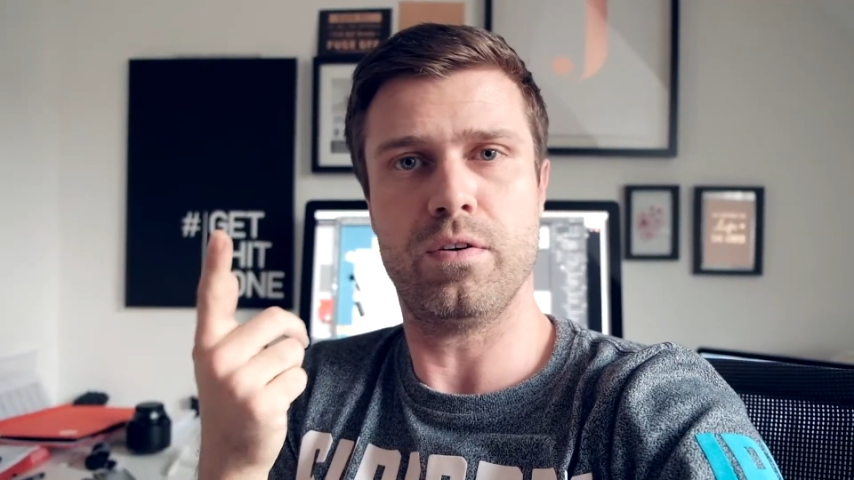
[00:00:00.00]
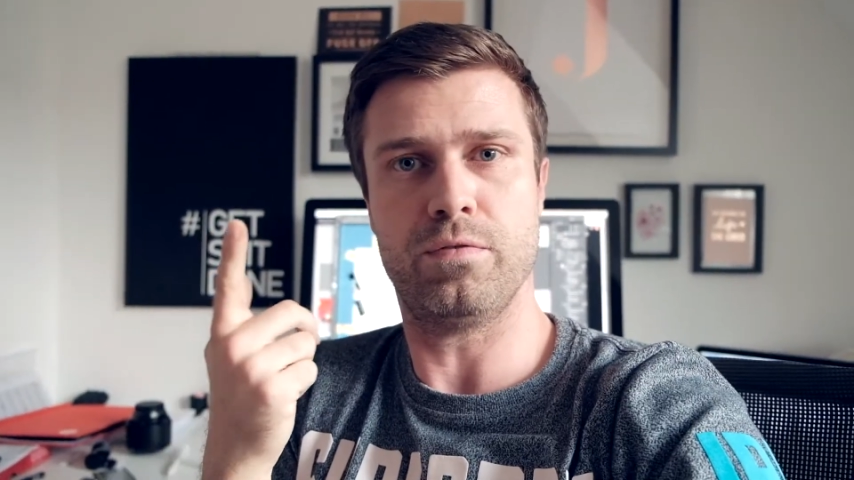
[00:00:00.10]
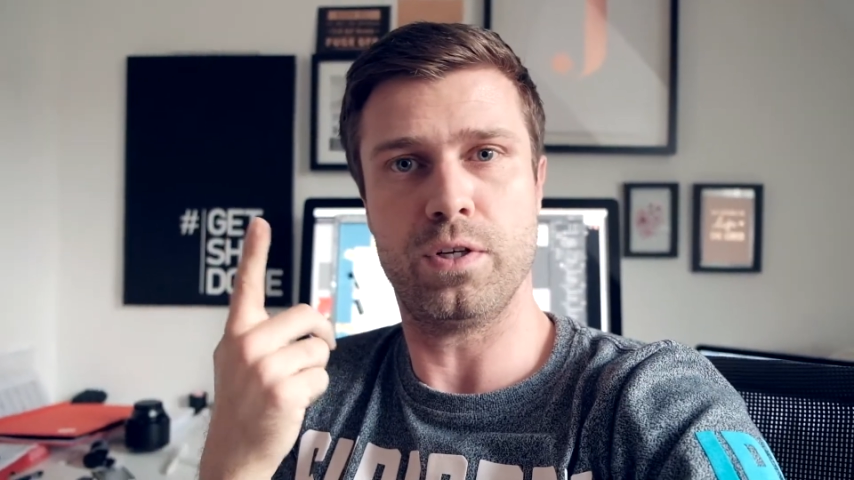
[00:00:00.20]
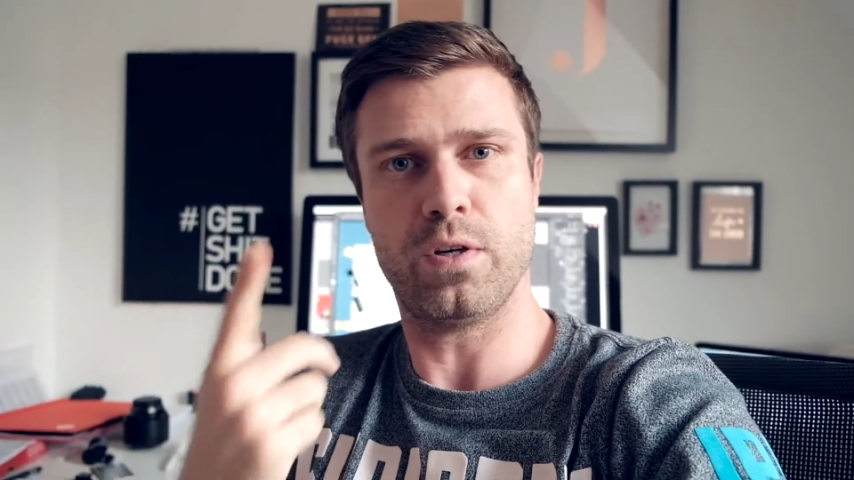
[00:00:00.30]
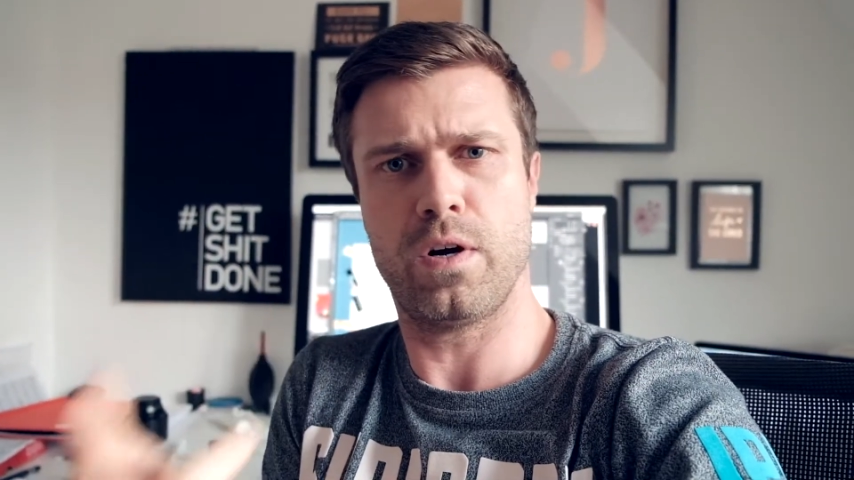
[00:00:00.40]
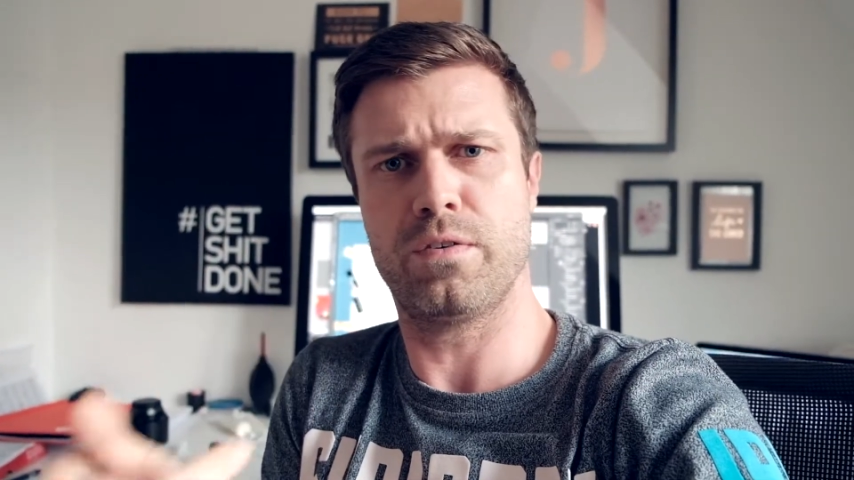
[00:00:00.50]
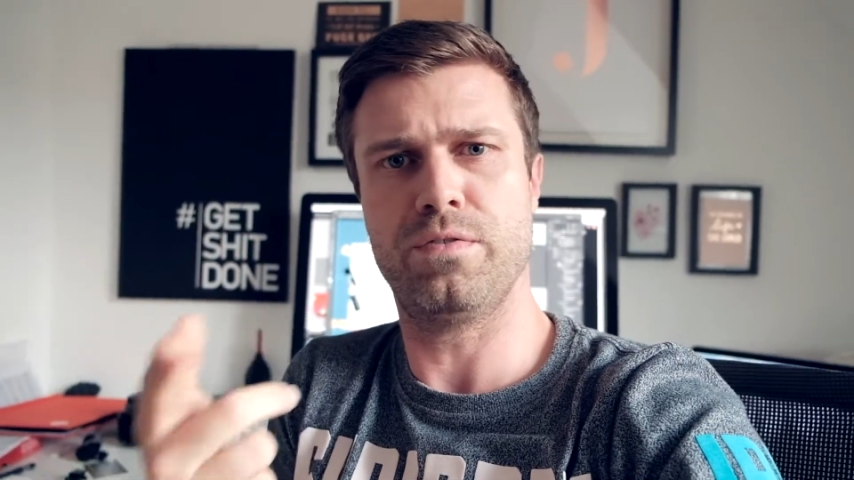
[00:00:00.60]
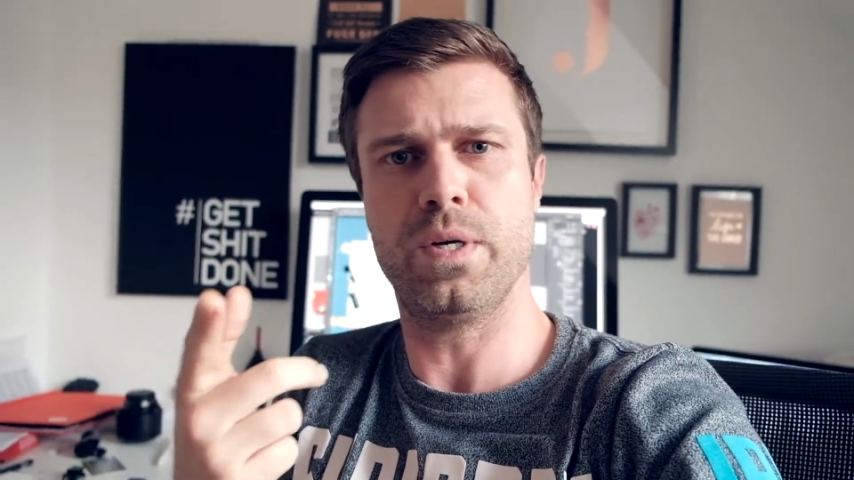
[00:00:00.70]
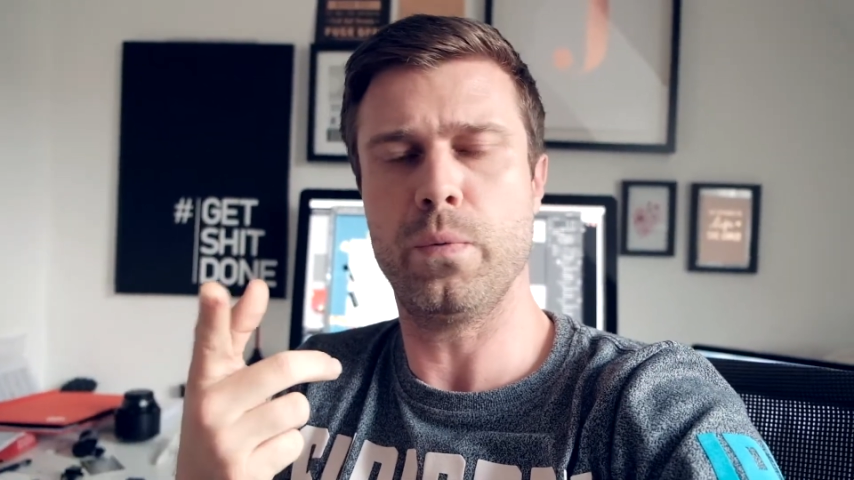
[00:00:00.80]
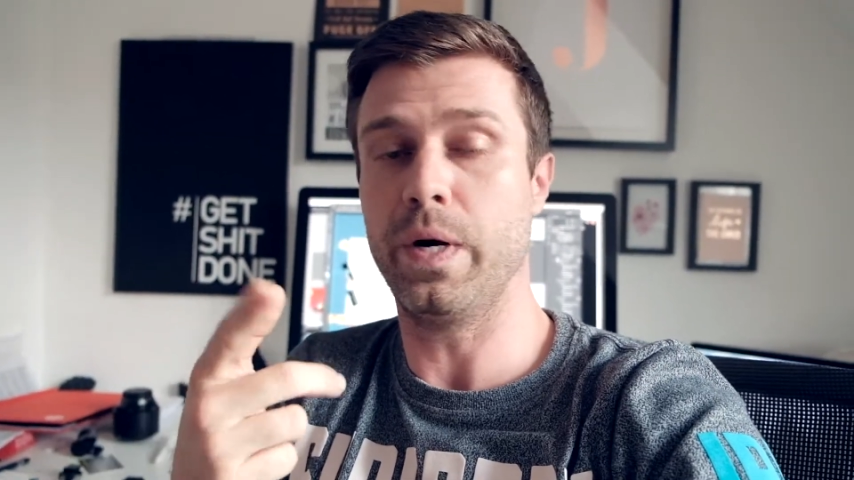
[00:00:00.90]

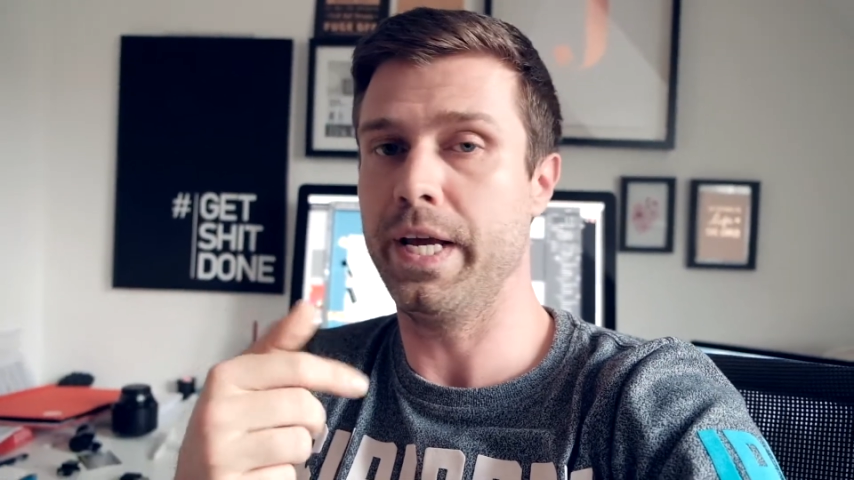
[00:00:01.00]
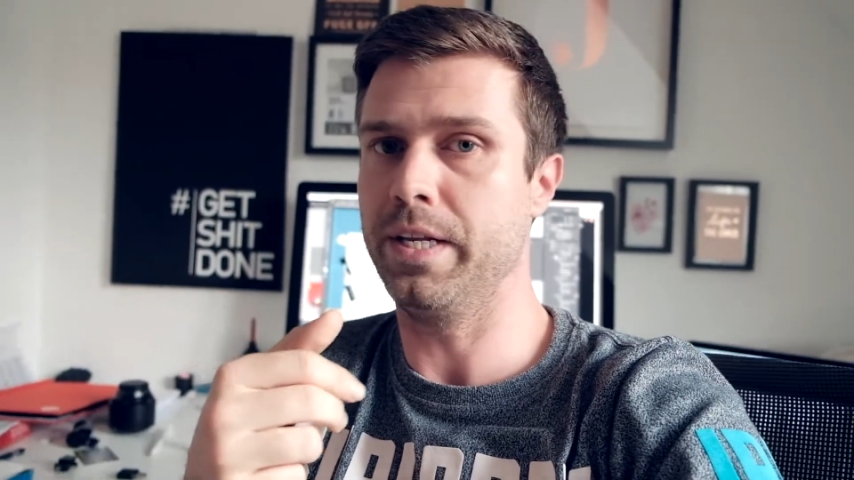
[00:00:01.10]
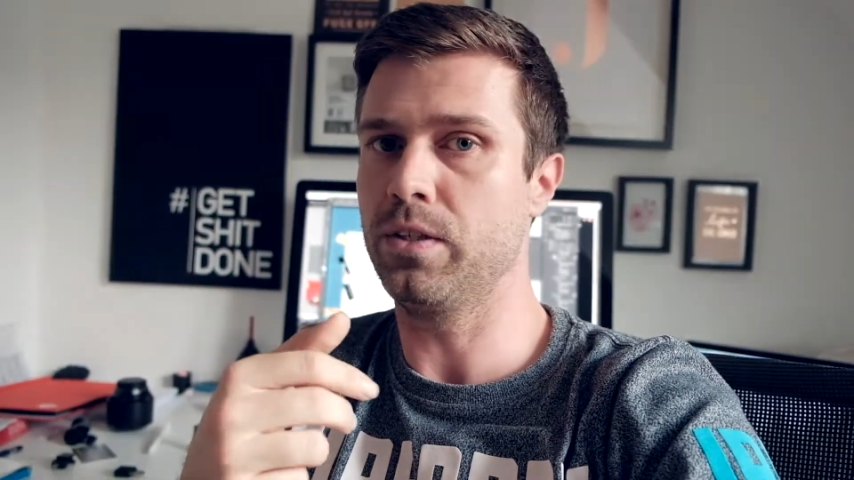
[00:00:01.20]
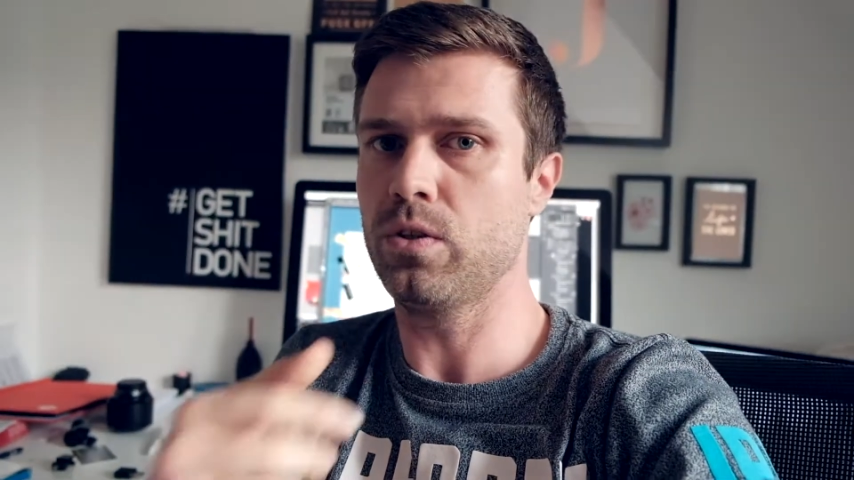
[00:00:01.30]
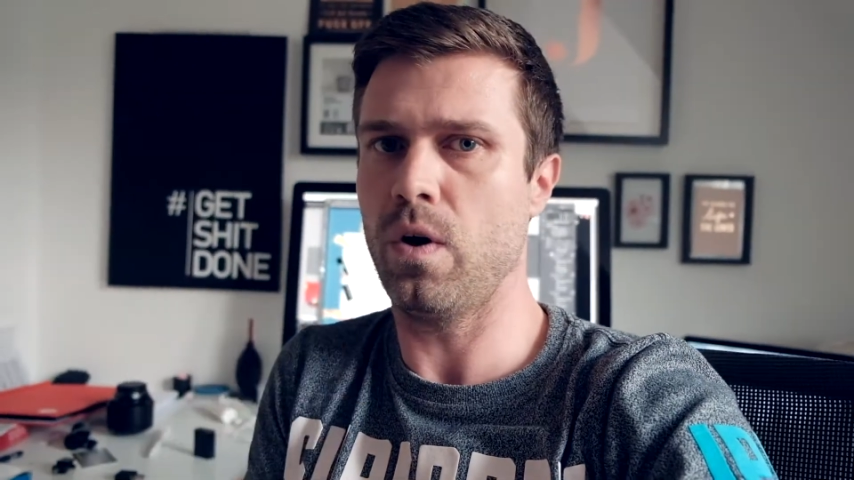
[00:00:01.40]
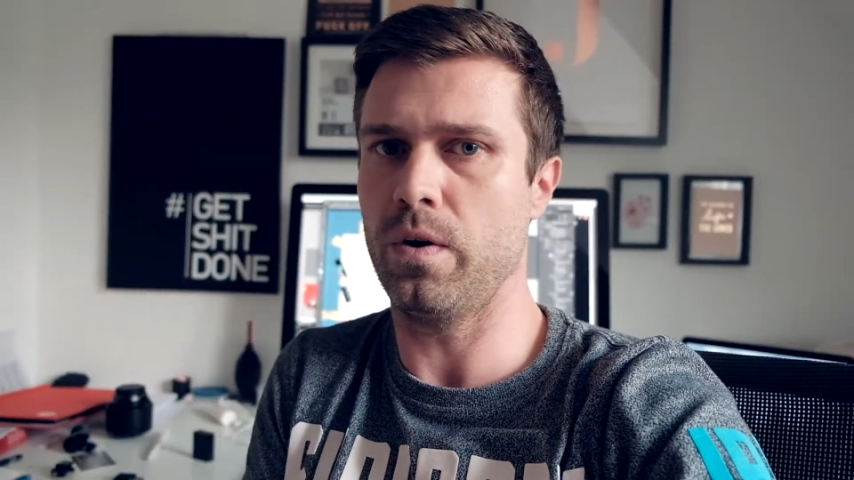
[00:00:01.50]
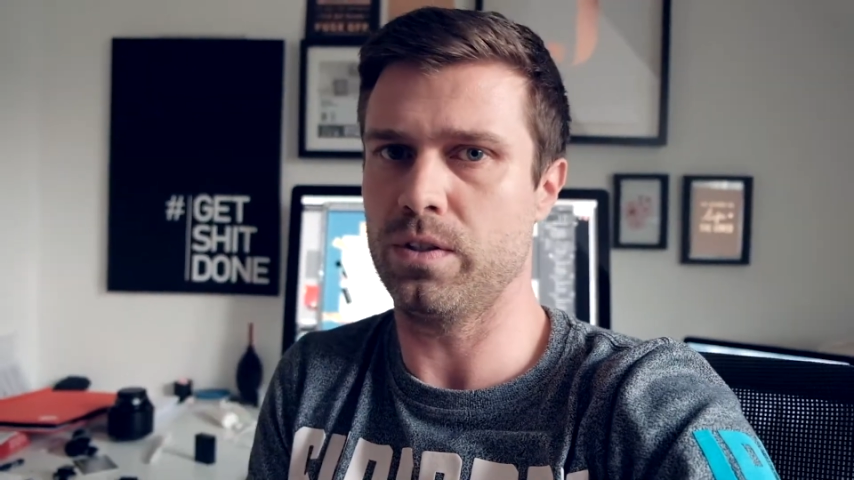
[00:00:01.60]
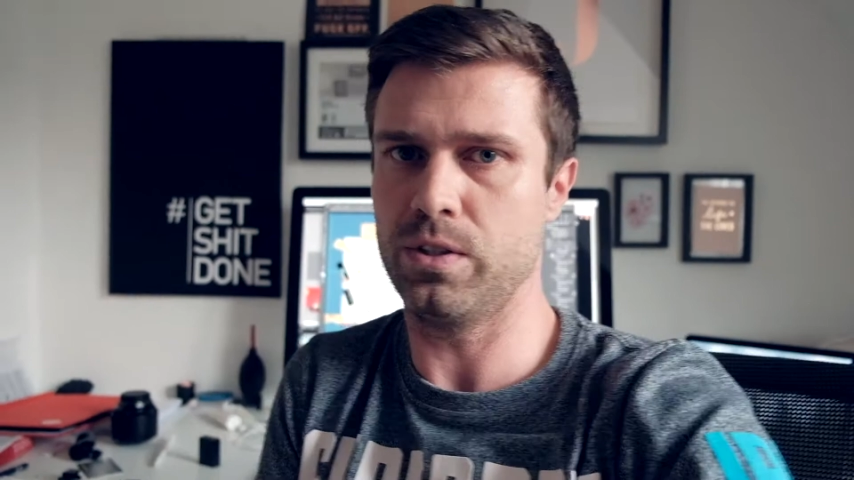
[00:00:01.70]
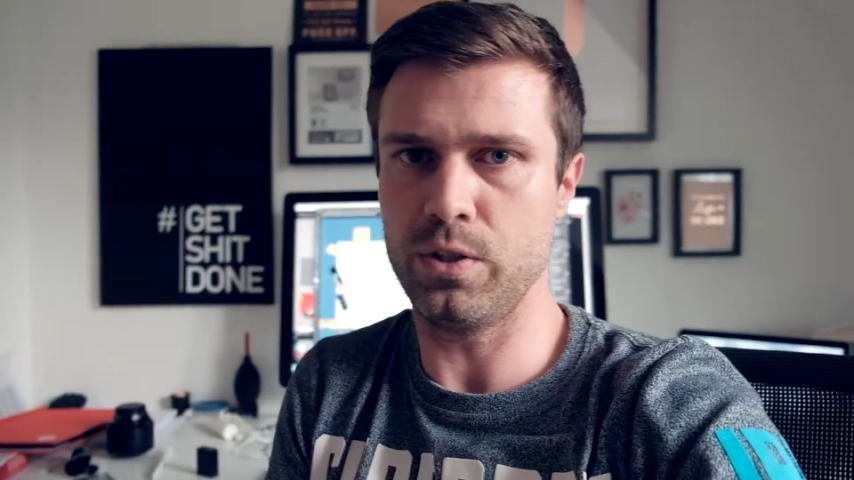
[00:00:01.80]
photography related talks